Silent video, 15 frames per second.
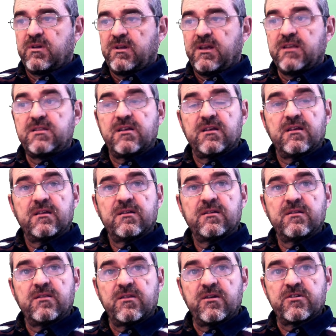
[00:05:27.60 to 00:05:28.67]
getting
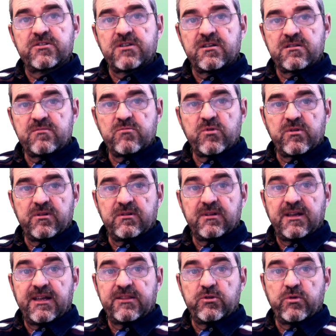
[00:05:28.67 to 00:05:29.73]
the uncertain model
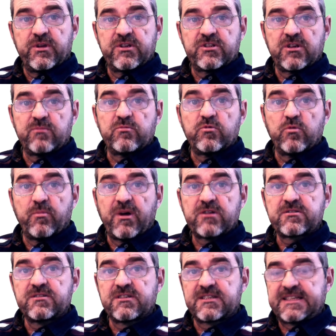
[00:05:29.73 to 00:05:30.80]
and doing some
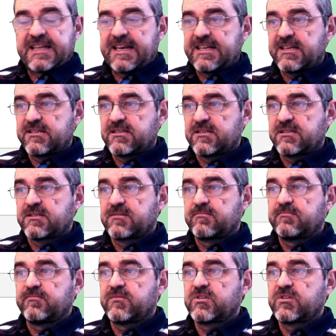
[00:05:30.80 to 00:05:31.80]
robustness analysis.